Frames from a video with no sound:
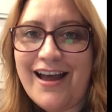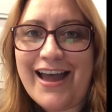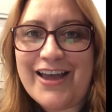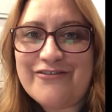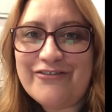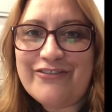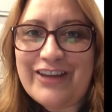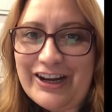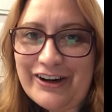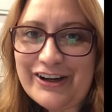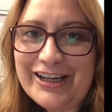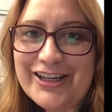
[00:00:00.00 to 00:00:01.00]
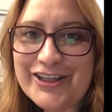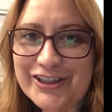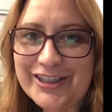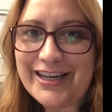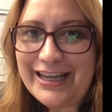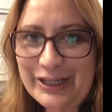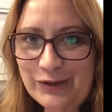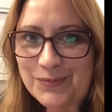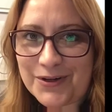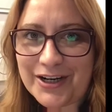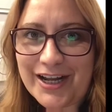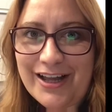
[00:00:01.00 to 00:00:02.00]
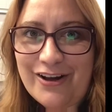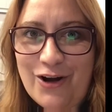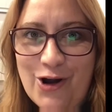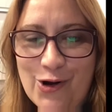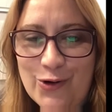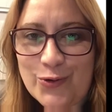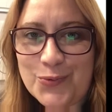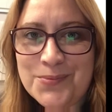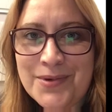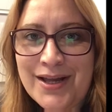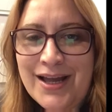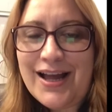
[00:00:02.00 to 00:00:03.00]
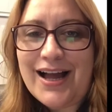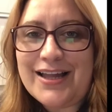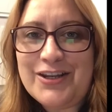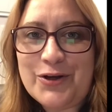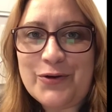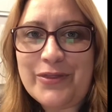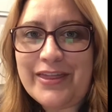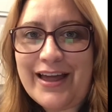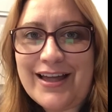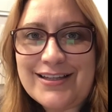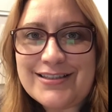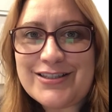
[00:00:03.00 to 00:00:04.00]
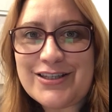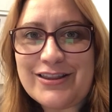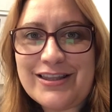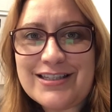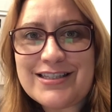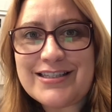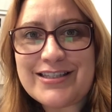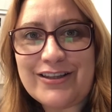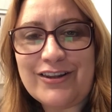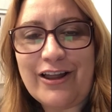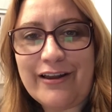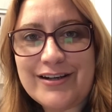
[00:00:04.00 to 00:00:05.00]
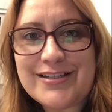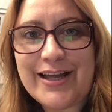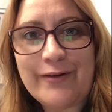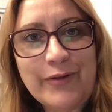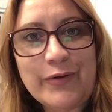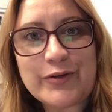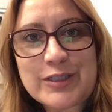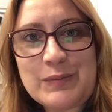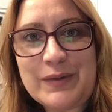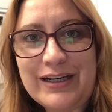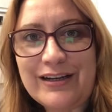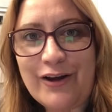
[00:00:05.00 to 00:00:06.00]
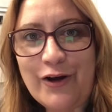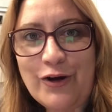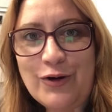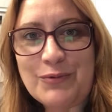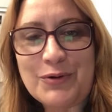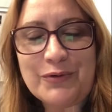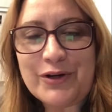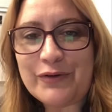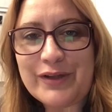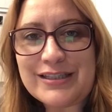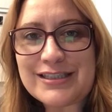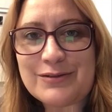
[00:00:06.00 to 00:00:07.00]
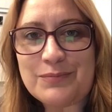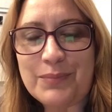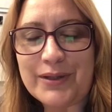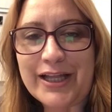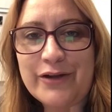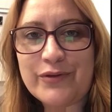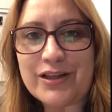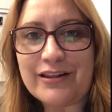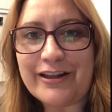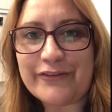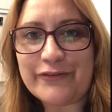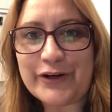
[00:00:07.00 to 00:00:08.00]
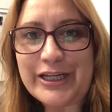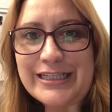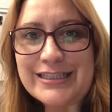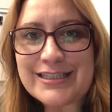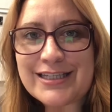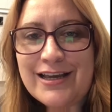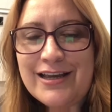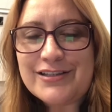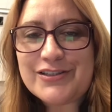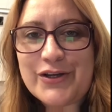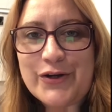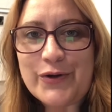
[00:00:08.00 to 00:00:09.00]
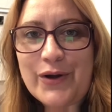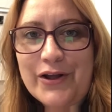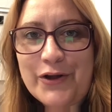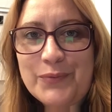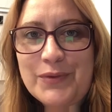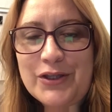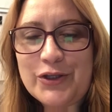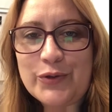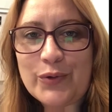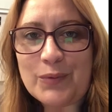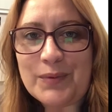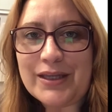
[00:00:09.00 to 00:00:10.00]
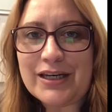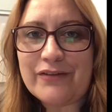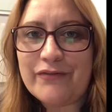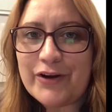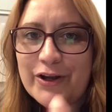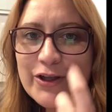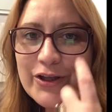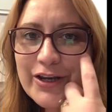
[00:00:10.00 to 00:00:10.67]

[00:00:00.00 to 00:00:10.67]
a very good helper at home. I know that this is a lot of time that we're spending at home and we don't get to play with a lot of friends. So I hope that you are being a very good